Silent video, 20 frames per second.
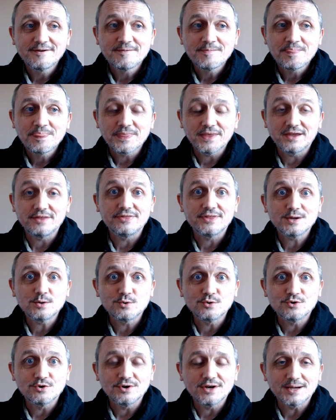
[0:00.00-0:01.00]
and they were
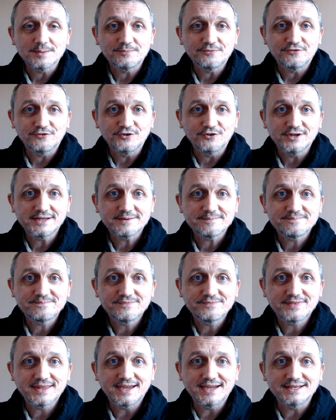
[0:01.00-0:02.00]
all up for it.
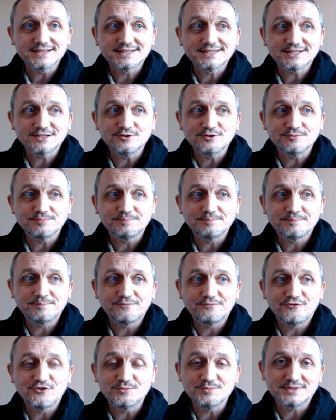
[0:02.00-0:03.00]
And so
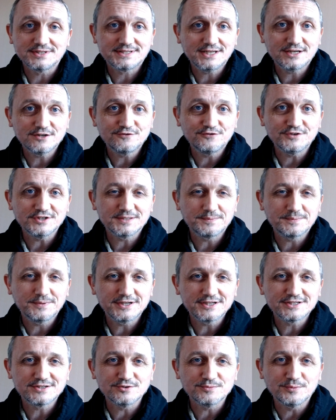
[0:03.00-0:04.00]
from a selfish
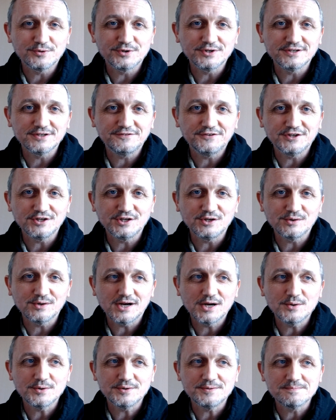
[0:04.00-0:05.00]
personal point of view, I
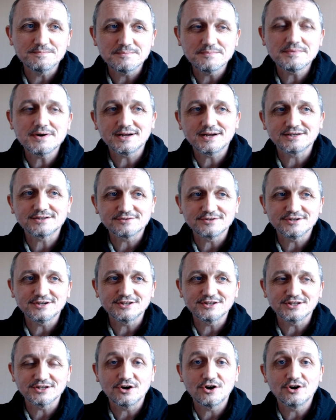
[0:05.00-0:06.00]
would much
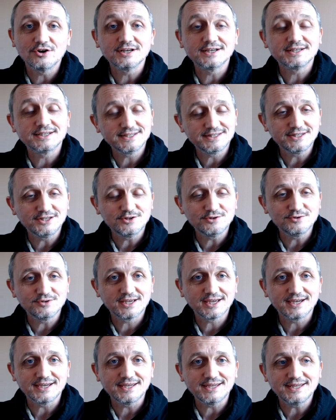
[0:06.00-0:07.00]
rather holiday in the
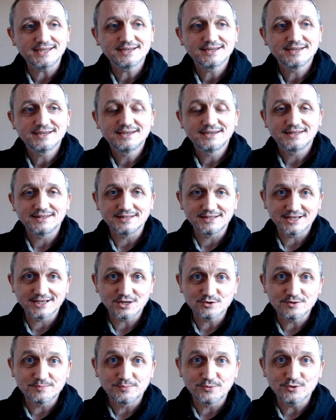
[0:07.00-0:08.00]
UK than go
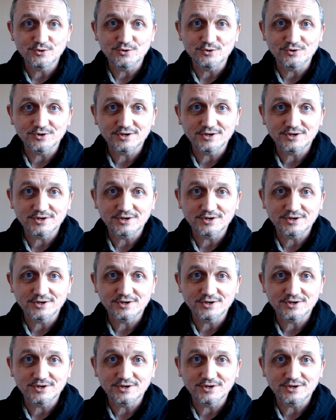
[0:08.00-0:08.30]
abroad.